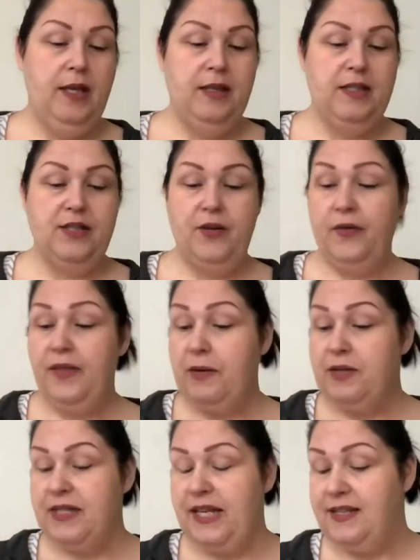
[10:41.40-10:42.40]
So that
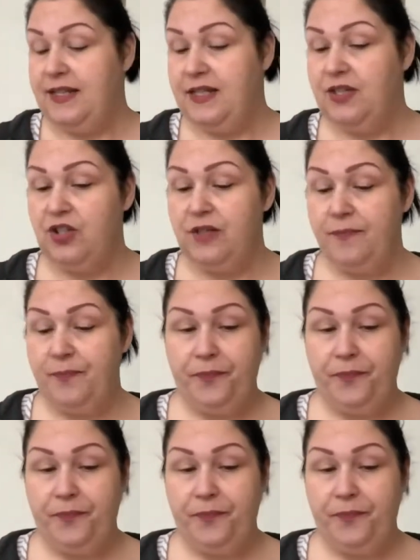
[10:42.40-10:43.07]
was a nice addition.